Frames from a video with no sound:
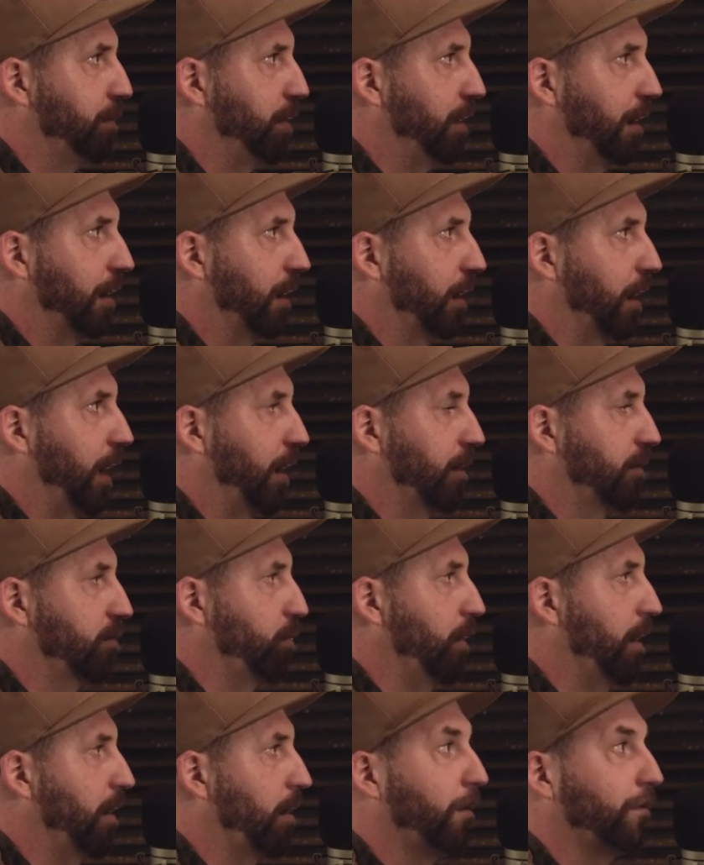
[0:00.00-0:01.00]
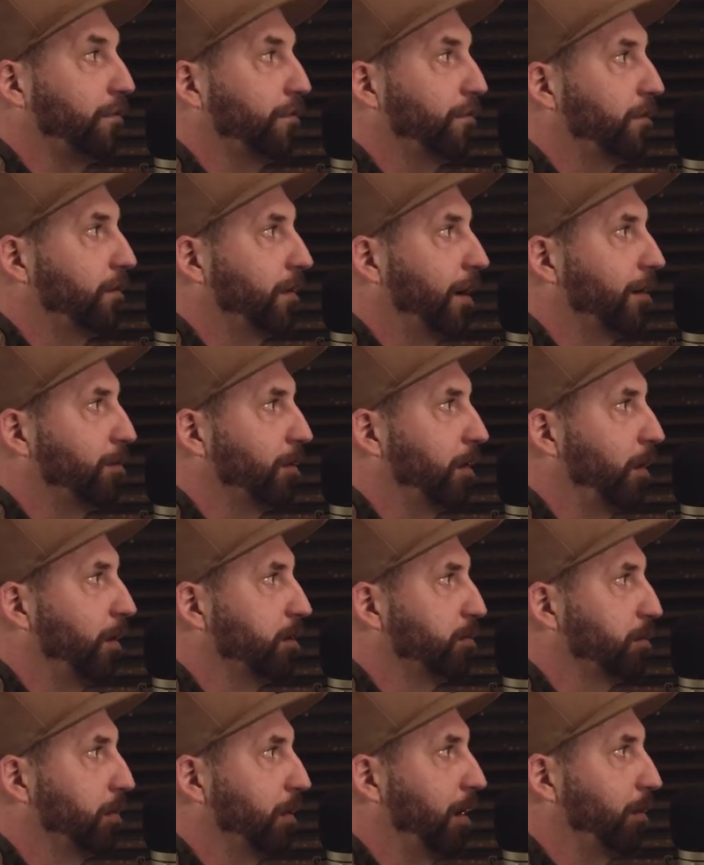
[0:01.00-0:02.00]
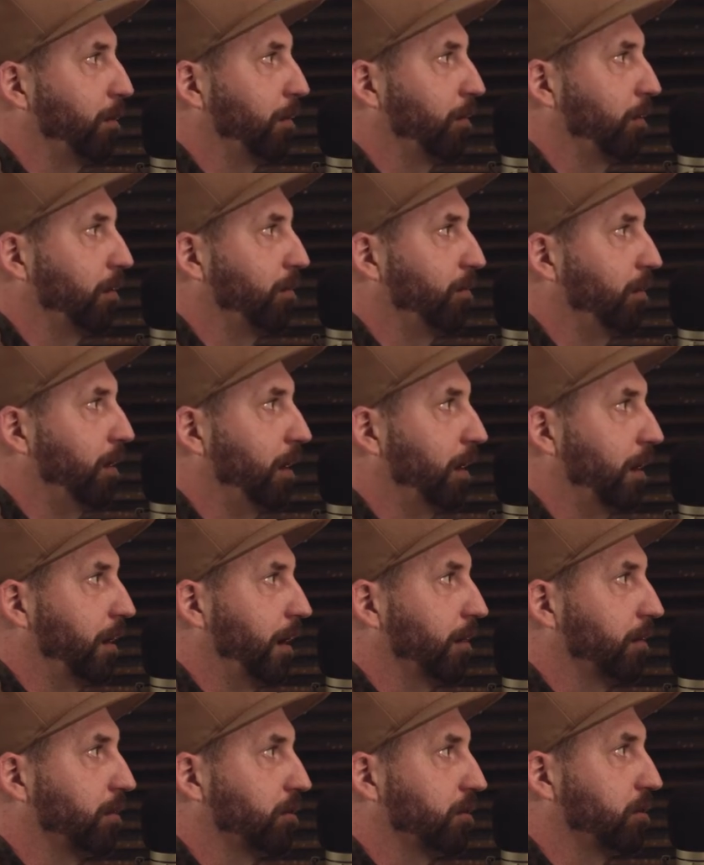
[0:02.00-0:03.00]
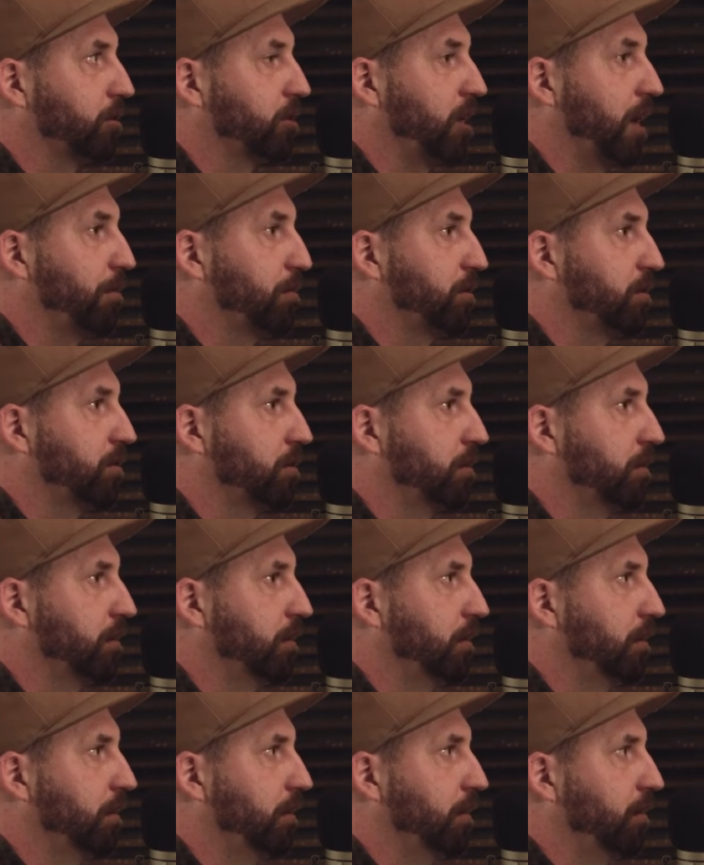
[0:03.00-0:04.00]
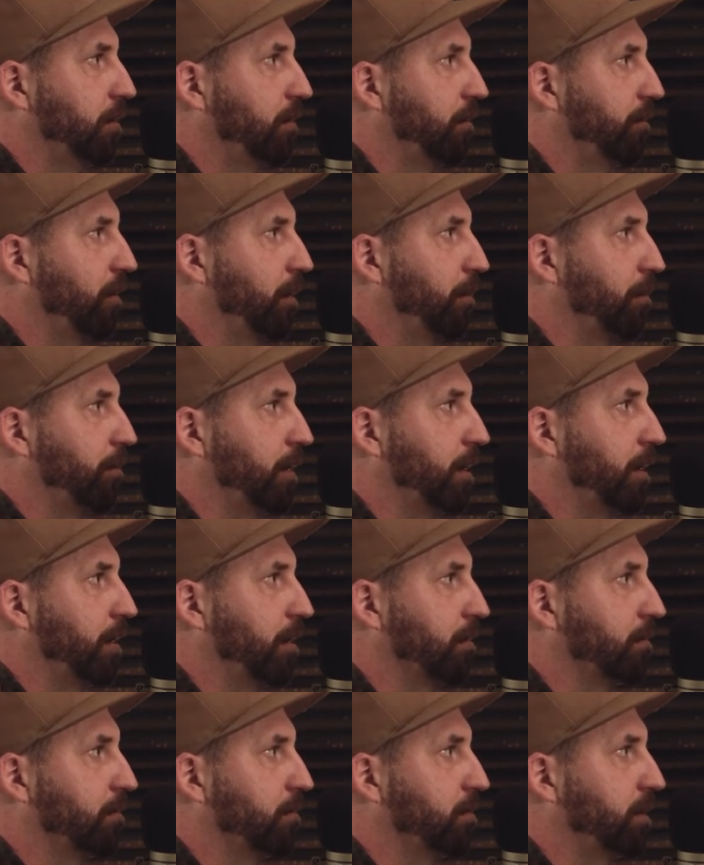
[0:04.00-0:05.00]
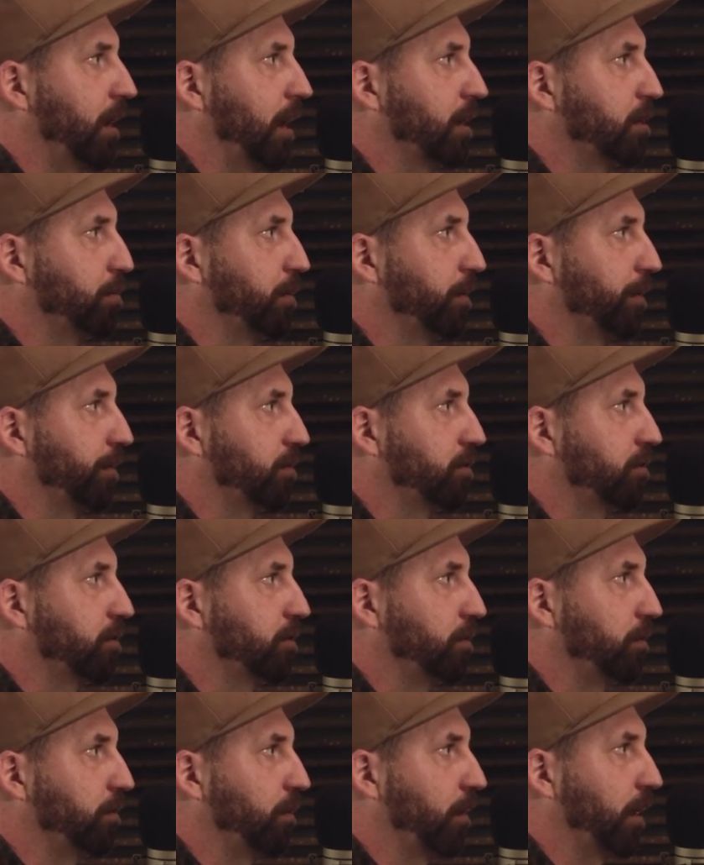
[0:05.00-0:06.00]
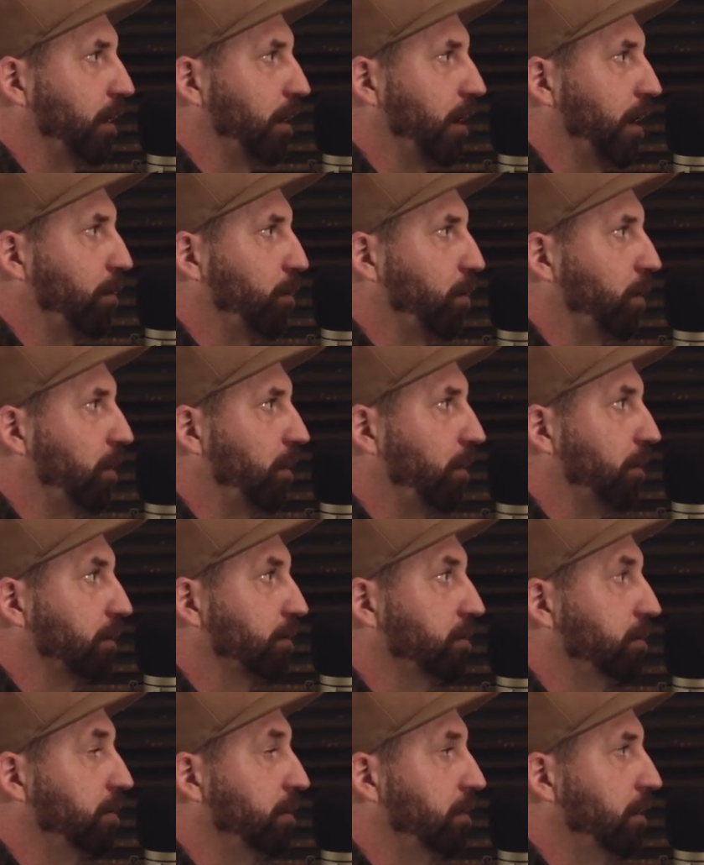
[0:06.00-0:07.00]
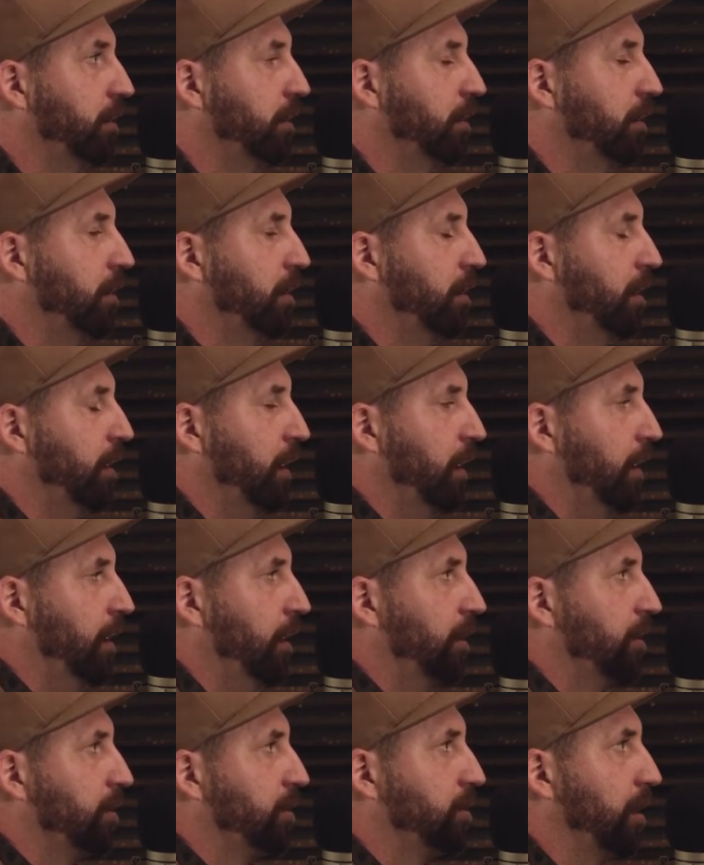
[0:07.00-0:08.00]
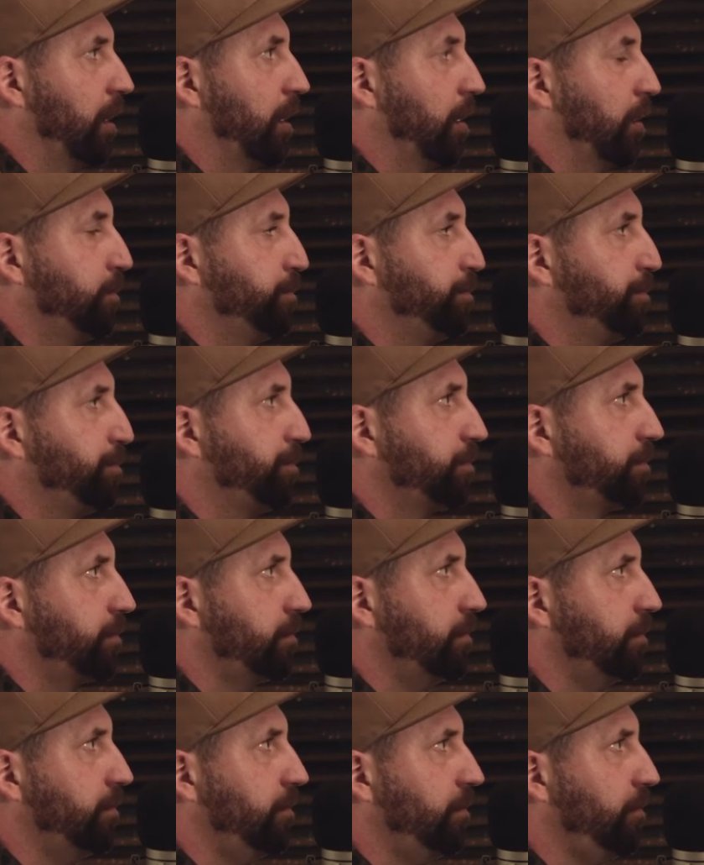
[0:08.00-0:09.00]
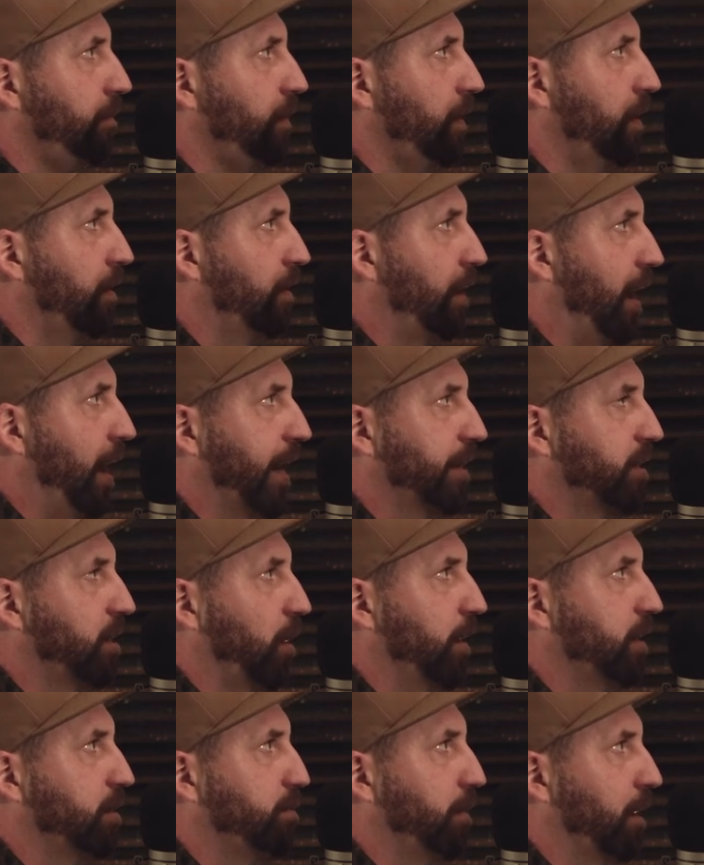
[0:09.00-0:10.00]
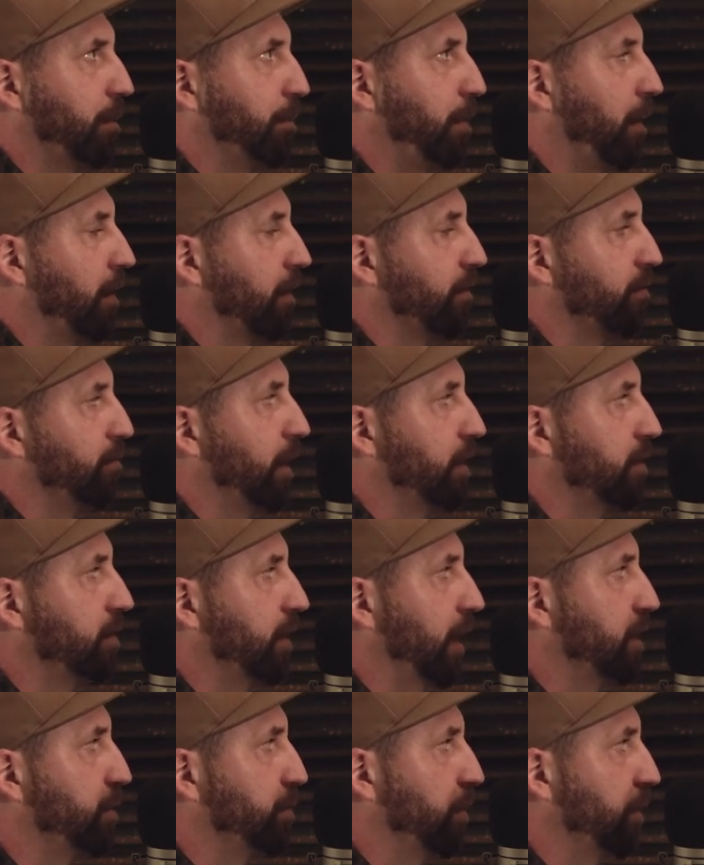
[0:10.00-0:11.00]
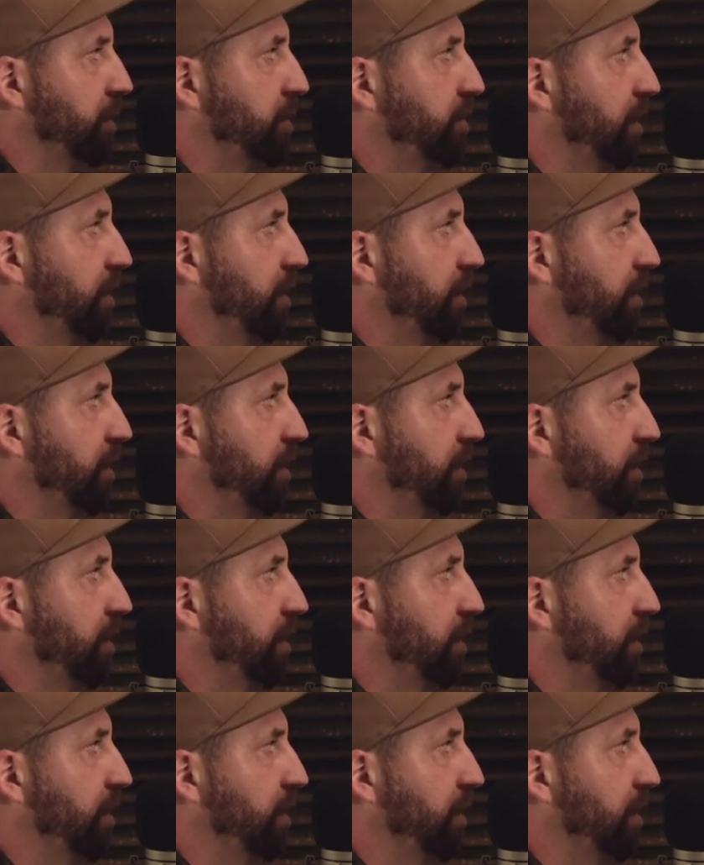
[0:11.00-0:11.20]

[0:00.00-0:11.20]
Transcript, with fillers: being like 12, I've been always playing with graffiti letters and shapes from in sketchbooks to like on walls. So that's always been a part of my sketchbook